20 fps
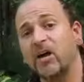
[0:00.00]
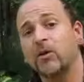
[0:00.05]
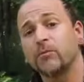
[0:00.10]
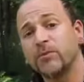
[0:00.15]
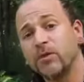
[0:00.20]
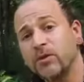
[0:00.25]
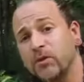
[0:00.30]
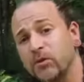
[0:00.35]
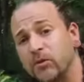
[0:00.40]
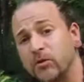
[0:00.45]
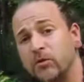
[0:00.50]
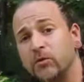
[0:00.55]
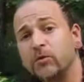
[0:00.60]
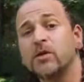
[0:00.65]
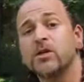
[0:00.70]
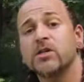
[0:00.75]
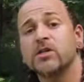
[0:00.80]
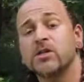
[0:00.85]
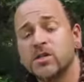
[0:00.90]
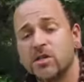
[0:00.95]
help you
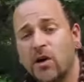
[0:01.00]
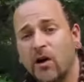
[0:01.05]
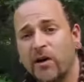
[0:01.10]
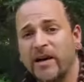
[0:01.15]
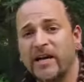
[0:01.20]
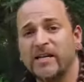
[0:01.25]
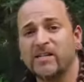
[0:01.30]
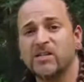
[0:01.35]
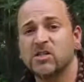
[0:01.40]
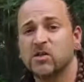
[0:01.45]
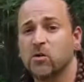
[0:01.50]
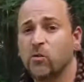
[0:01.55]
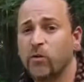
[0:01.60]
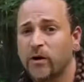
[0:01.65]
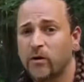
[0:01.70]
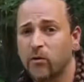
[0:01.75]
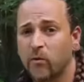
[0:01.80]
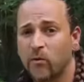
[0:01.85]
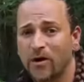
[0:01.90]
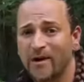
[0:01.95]
start at
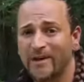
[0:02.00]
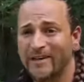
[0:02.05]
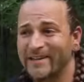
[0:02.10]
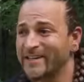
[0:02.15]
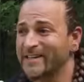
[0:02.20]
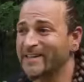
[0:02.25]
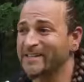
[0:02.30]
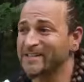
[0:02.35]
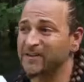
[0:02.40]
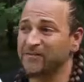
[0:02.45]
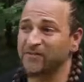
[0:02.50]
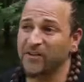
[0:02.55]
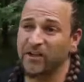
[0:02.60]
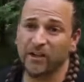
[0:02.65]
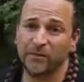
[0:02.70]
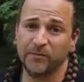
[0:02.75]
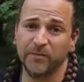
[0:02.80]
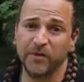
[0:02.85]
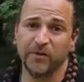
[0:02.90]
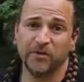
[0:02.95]
square one,
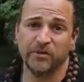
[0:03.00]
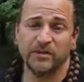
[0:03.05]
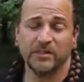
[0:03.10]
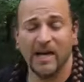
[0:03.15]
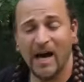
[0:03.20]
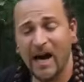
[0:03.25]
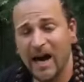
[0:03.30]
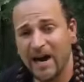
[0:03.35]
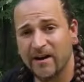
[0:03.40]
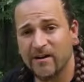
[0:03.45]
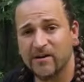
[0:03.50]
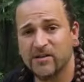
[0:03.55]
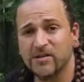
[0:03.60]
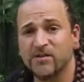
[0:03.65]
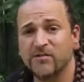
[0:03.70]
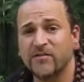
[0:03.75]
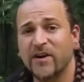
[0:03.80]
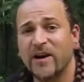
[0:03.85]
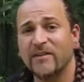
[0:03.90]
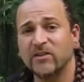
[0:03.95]
develop your entire
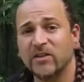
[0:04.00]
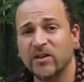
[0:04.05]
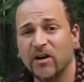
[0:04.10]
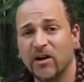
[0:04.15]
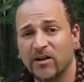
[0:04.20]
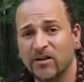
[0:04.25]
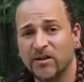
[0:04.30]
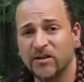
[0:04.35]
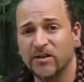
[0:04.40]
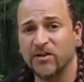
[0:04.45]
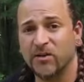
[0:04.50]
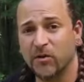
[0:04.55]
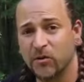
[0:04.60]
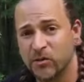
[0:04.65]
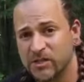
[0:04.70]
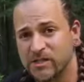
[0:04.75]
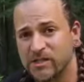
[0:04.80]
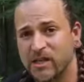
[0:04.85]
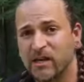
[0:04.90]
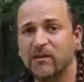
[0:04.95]
survival garden
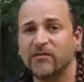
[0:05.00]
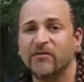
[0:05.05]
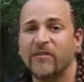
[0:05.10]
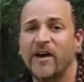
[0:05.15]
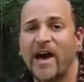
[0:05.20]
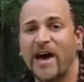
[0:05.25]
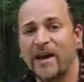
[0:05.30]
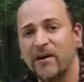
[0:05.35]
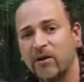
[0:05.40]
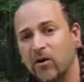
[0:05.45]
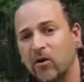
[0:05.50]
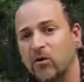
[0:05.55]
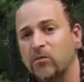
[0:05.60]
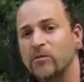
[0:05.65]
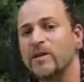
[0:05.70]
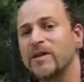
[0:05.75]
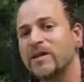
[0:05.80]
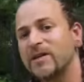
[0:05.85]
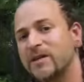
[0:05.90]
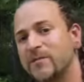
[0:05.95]
yourself at
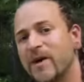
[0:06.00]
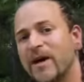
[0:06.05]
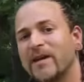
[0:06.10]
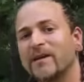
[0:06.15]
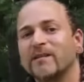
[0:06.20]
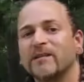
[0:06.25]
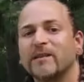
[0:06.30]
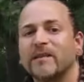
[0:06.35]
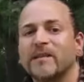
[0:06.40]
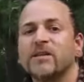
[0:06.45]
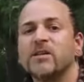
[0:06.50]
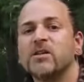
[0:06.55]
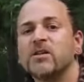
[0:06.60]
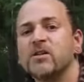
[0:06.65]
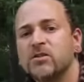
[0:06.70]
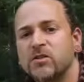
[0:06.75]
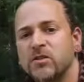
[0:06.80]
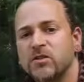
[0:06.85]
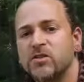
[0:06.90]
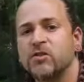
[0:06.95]
home independently
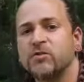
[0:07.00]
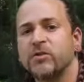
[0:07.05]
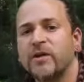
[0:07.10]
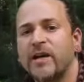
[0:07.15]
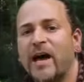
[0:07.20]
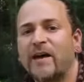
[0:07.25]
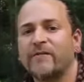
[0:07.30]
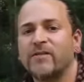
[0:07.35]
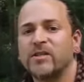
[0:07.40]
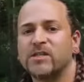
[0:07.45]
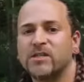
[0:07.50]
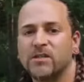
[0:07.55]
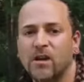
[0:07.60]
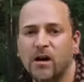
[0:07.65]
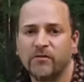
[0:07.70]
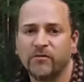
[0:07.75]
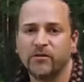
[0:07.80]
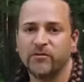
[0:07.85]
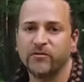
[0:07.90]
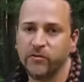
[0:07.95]
so that you can have a
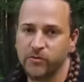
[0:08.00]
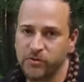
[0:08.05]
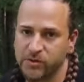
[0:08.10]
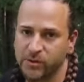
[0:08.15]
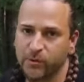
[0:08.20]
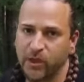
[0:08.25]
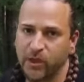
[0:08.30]
sovereign food